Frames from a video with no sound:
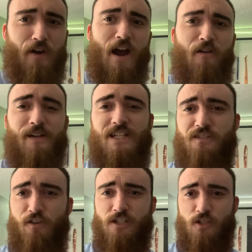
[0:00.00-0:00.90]
how
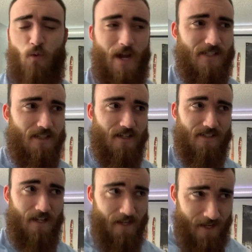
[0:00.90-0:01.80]
East versus West
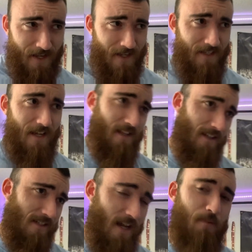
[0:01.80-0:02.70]
does it, King of
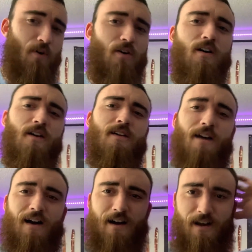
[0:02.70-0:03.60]
the Table.
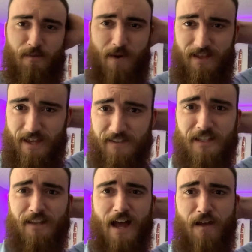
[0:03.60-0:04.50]
I like
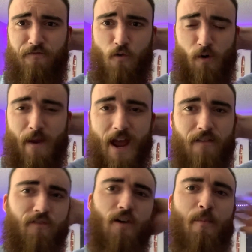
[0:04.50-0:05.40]
the live
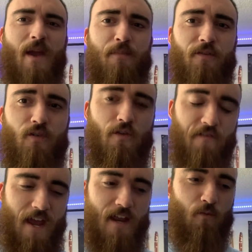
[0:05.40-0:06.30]
format for a pay-per-view
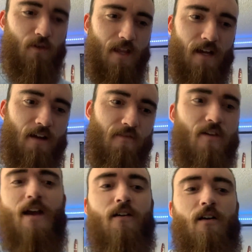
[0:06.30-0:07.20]
event with like a
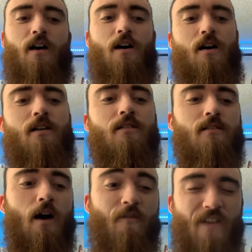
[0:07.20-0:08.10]

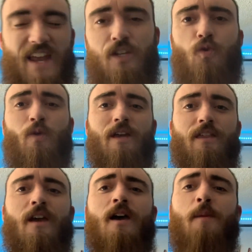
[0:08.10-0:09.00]
venue
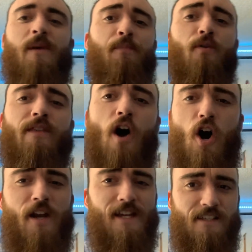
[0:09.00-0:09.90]
with people in the
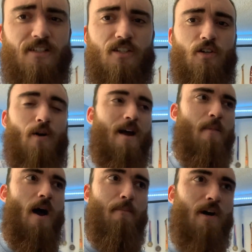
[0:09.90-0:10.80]
audience too.
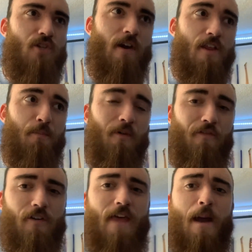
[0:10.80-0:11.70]
I much rather
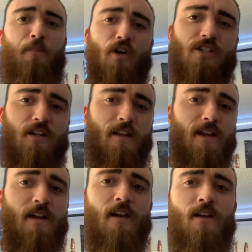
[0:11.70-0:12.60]
prefer that
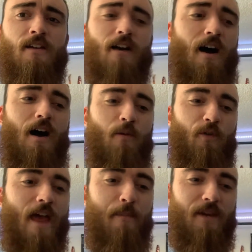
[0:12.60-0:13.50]
personally.
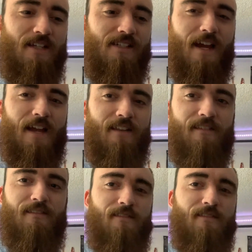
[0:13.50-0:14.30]
With that being said,